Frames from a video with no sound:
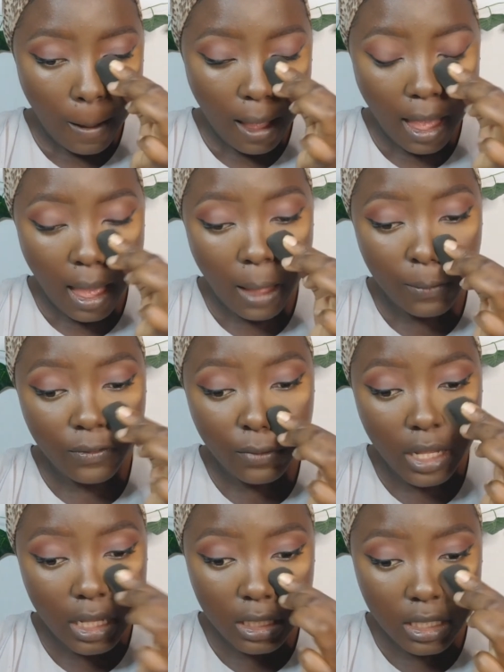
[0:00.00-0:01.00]
I have
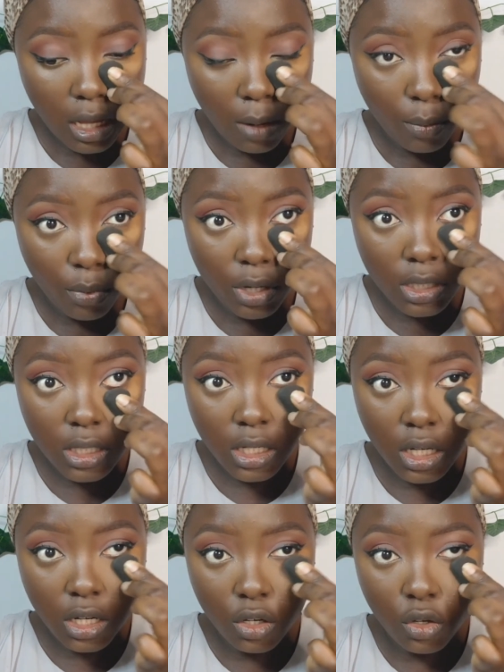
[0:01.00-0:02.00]
learned that
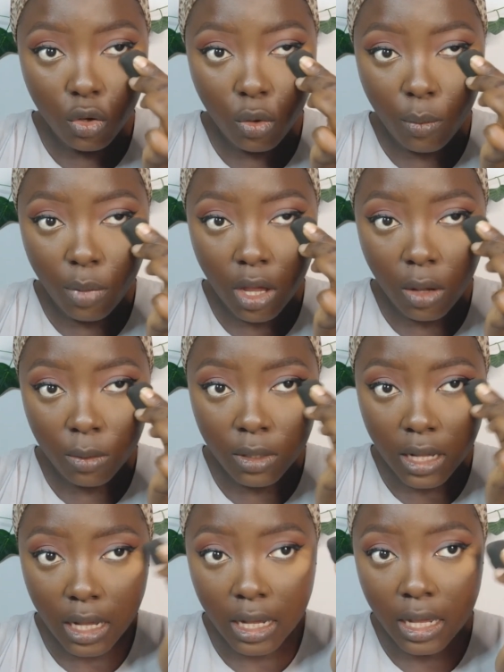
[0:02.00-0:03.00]
pressing in your
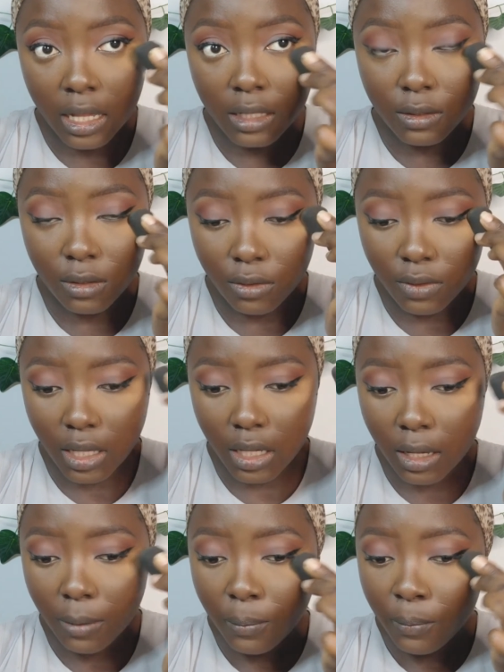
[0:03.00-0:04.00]
powder kind of like,